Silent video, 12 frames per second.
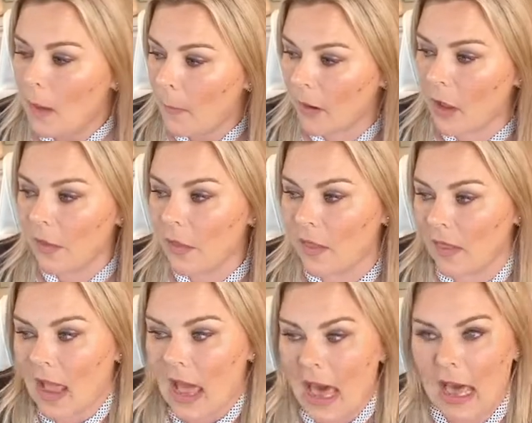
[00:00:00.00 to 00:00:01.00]
But other than
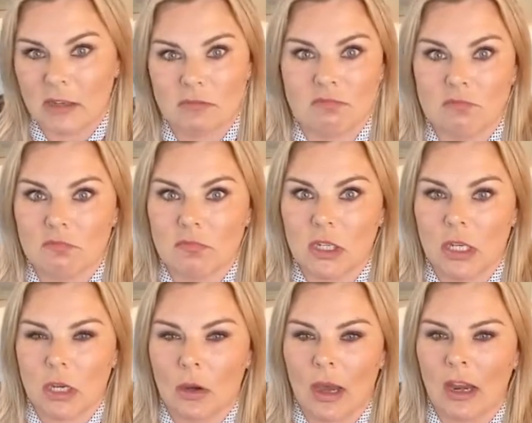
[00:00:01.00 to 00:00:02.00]
that, you
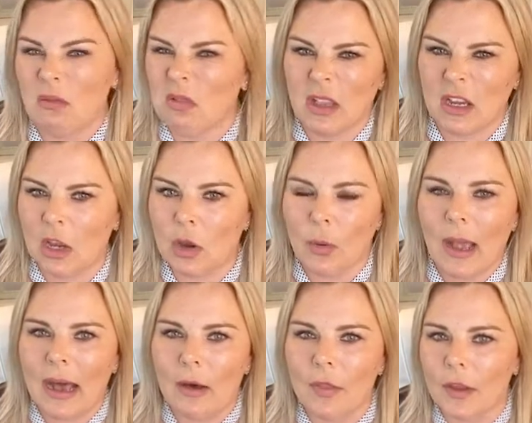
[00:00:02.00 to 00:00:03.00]
know, I don't really know
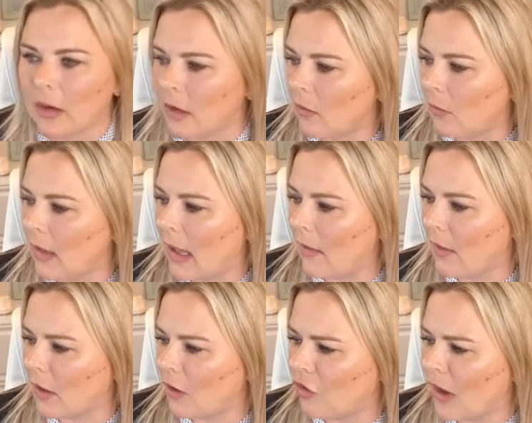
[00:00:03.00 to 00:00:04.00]
how they're
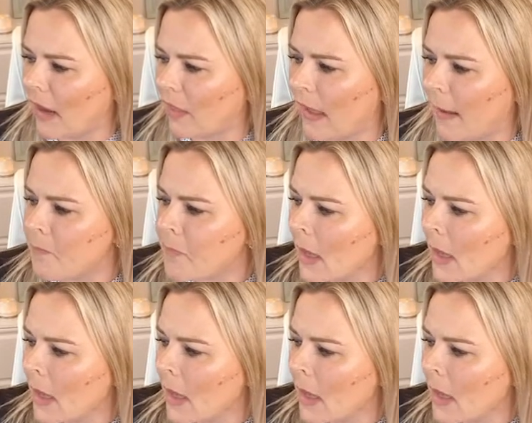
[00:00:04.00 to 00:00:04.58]
gonna check that.